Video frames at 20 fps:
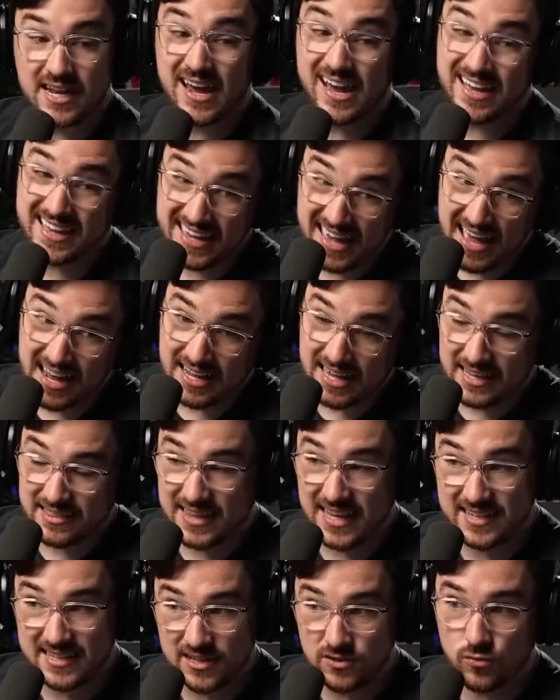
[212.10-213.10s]
And I get it;
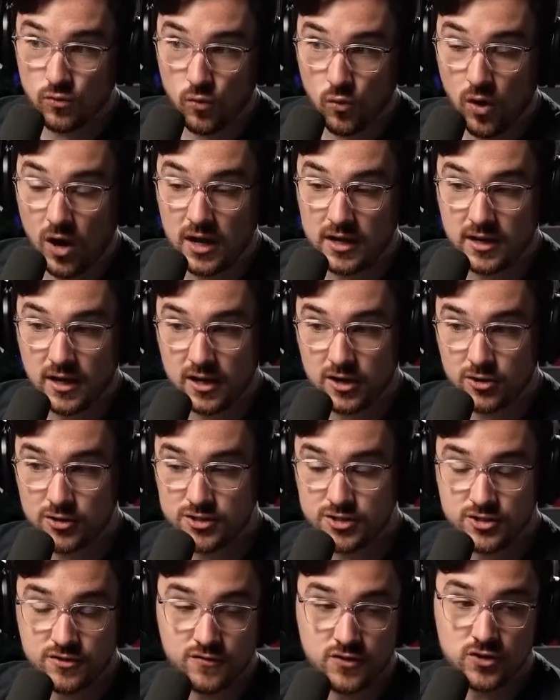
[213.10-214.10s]
they didn't want a
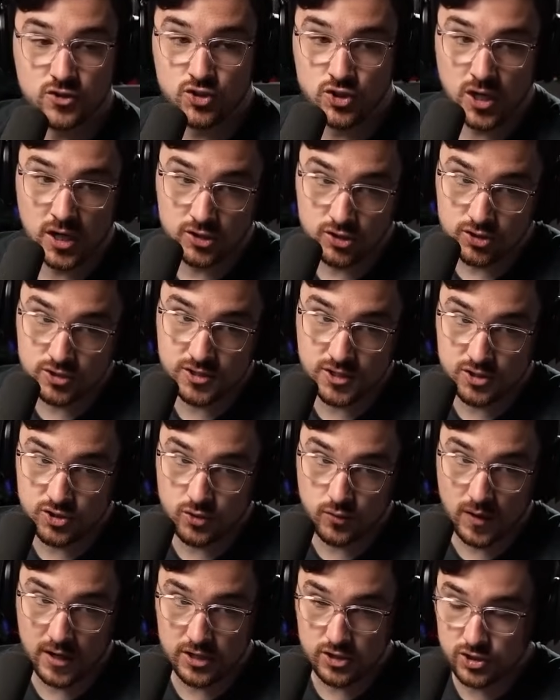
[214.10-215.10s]
Christopher Judge
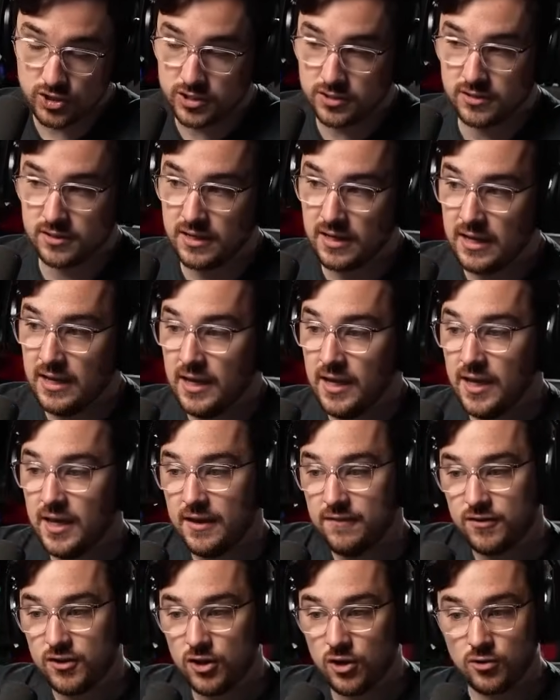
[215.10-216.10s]
situation.
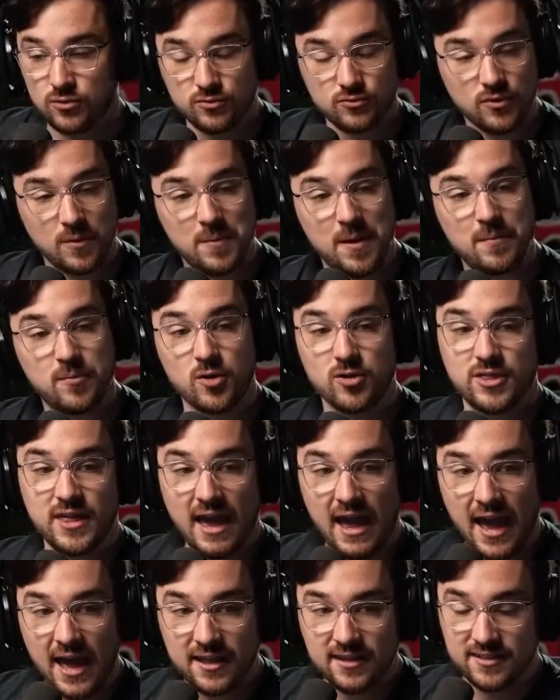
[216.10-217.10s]
If you don't remember
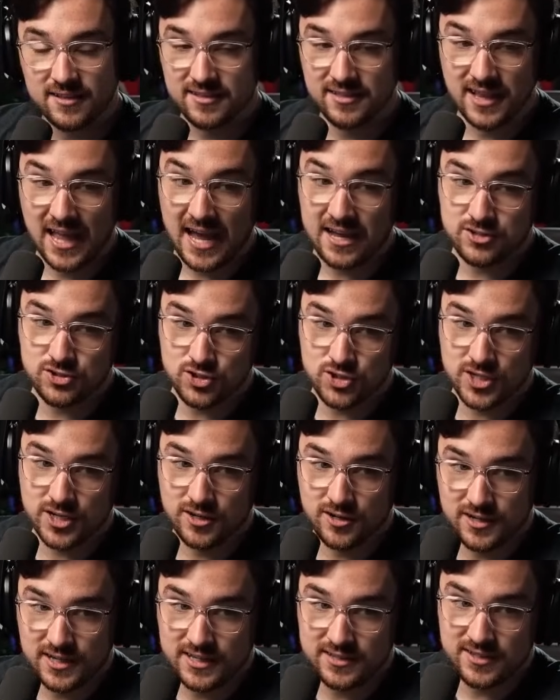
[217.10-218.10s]
that, last
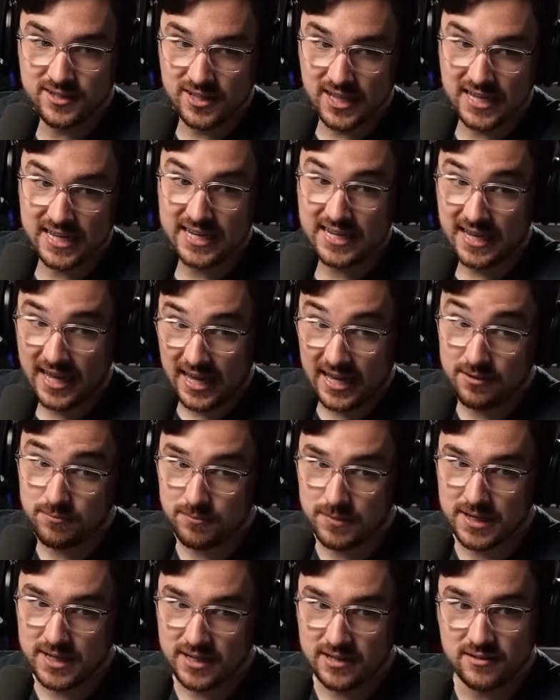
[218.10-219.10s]
year he did like an eight
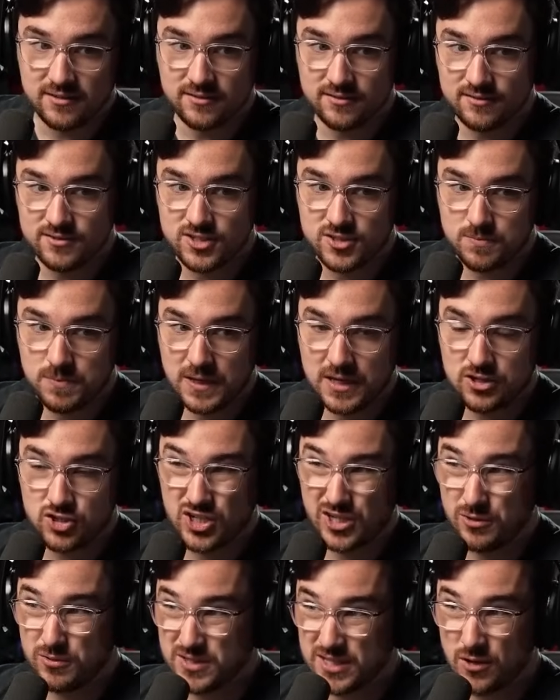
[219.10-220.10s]
minute
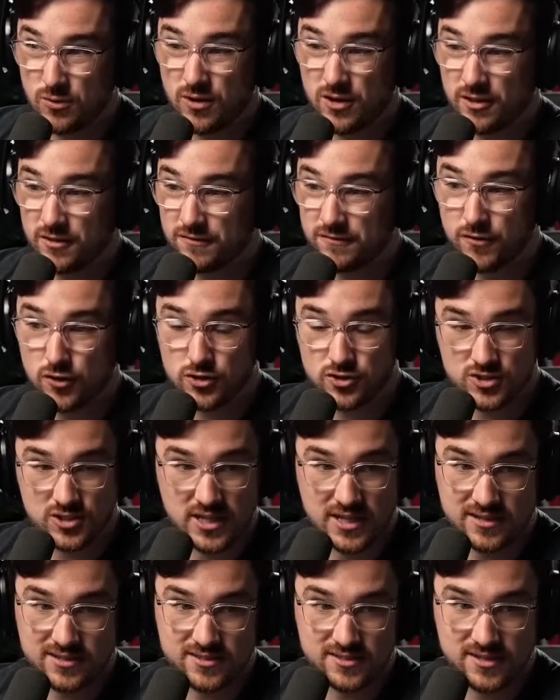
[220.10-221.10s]
speech, and it was like one of the first
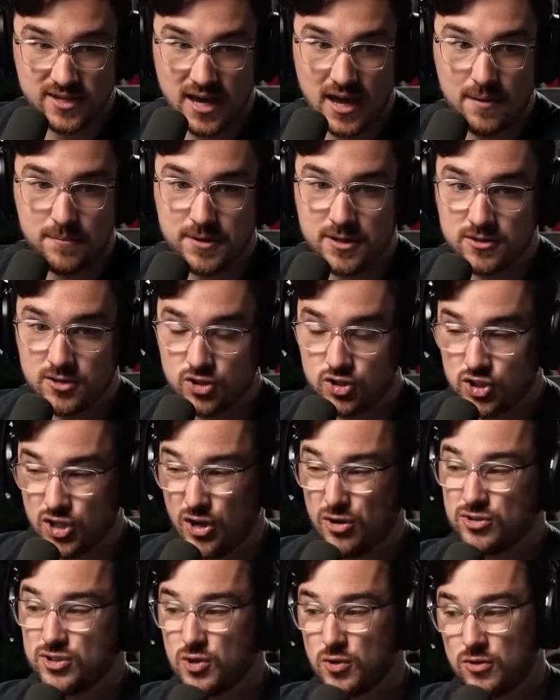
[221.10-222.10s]
things to happen in the
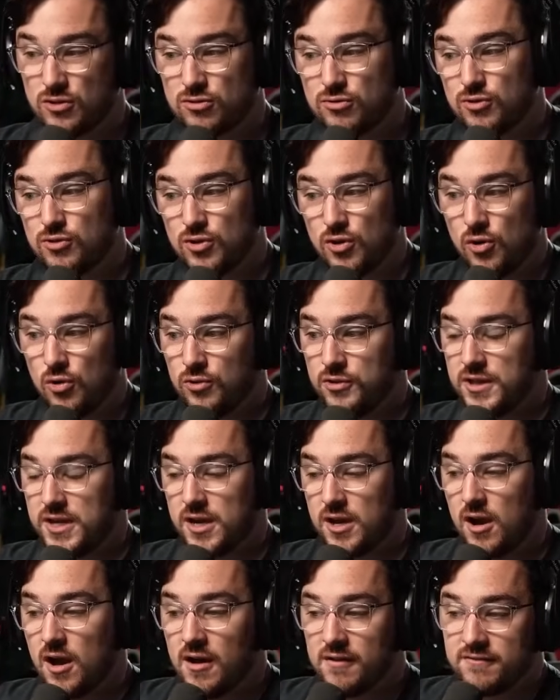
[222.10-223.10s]
show, so it threw the whole
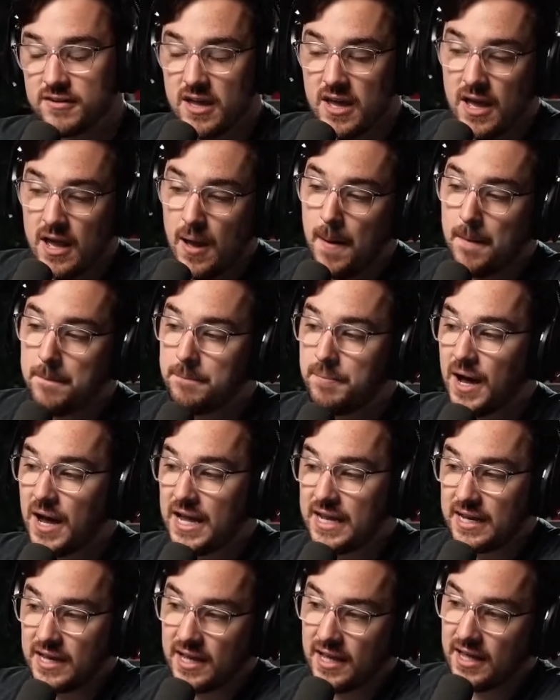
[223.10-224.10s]
thing off.
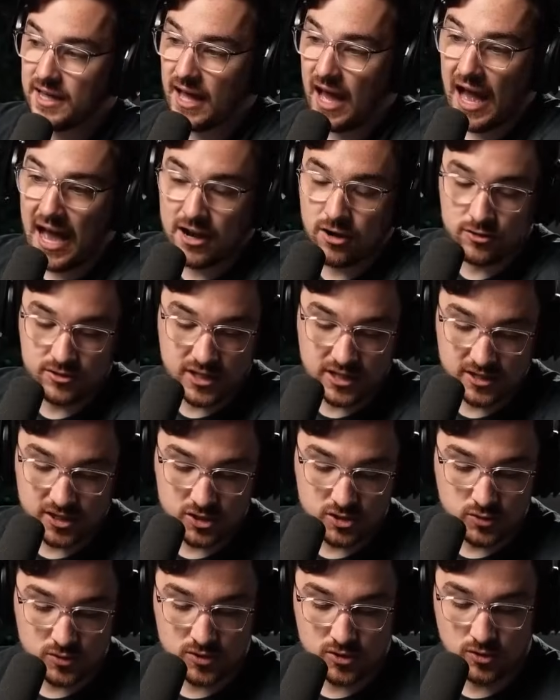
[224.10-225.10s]
But I don't think
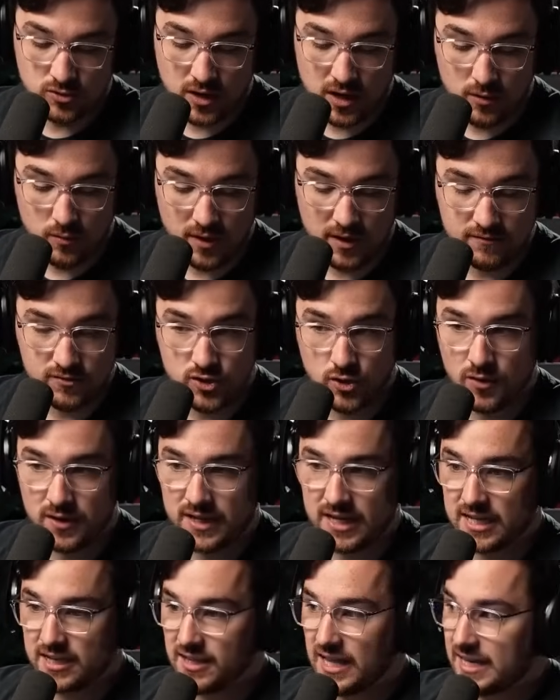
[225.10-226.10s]
this was a great way of
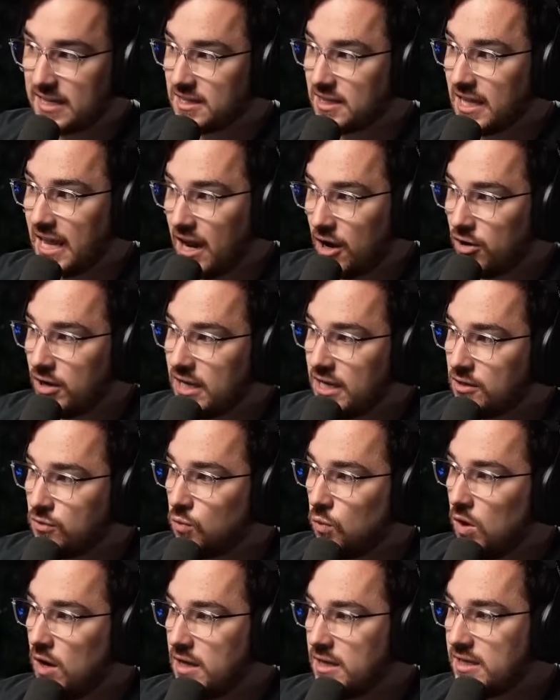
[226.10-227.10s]
doing it. Like
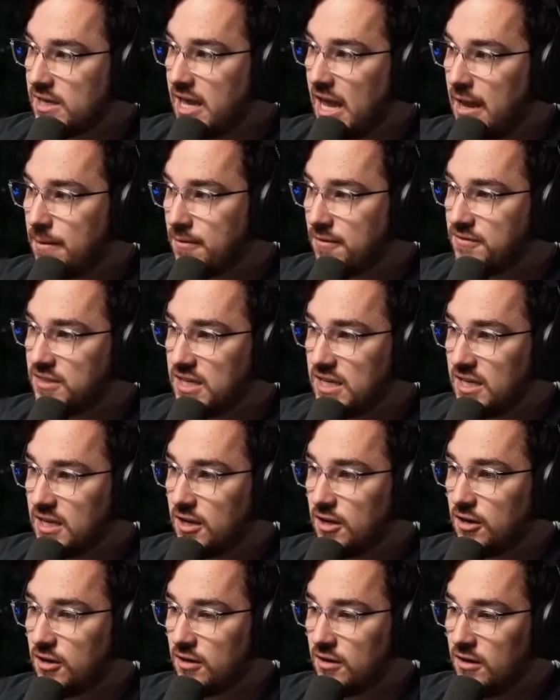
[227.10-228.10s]
Larian won Game of the
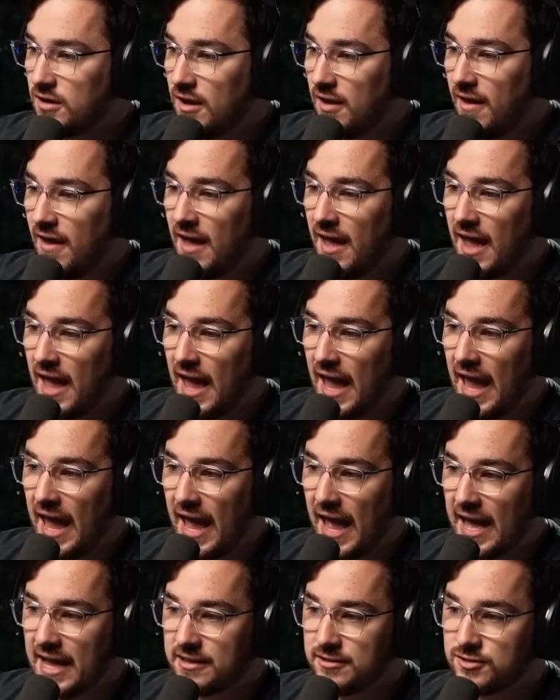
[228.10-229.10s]
Year,
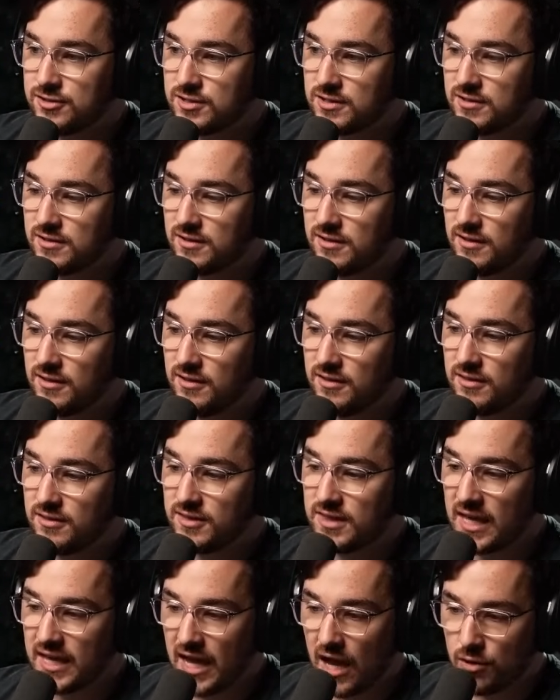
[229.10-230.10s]
and
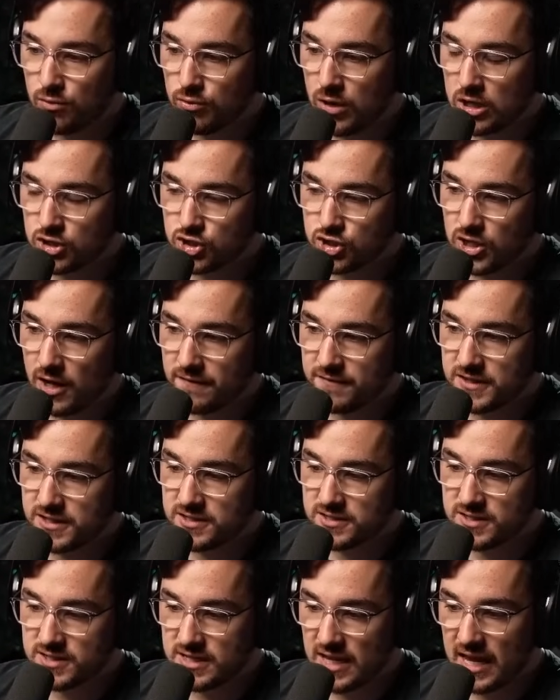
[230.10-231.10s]
they got rushed off the
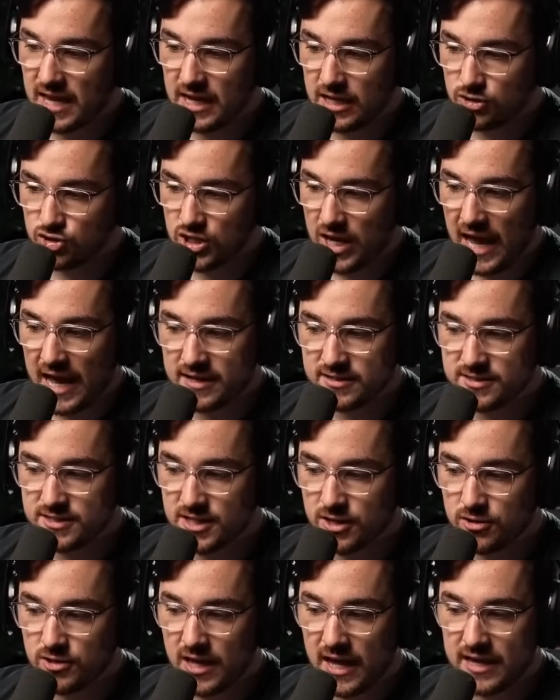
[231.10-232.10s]
stage as
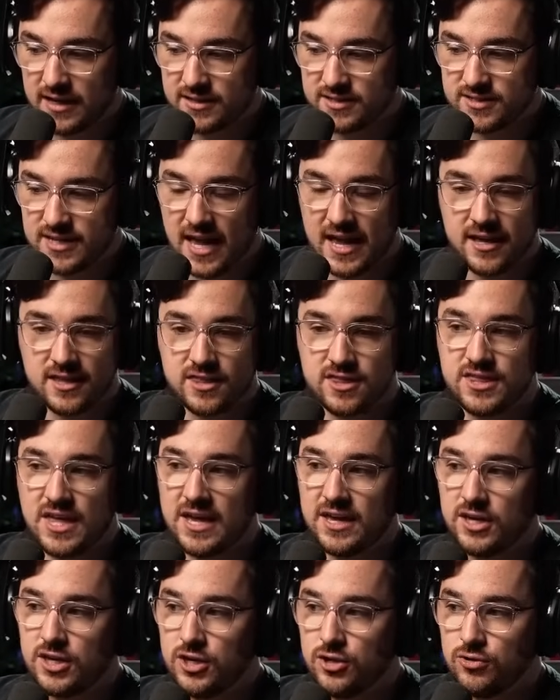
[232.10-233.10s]
they're like saying
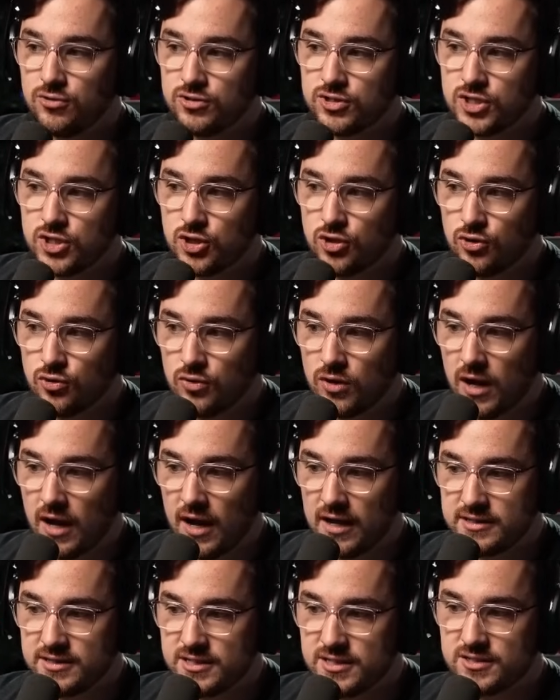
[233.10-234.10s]
thank you to
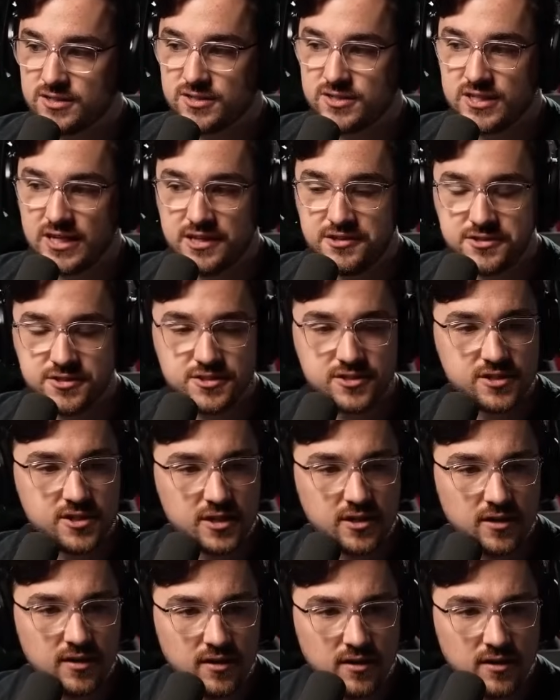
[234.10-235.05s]
a deceased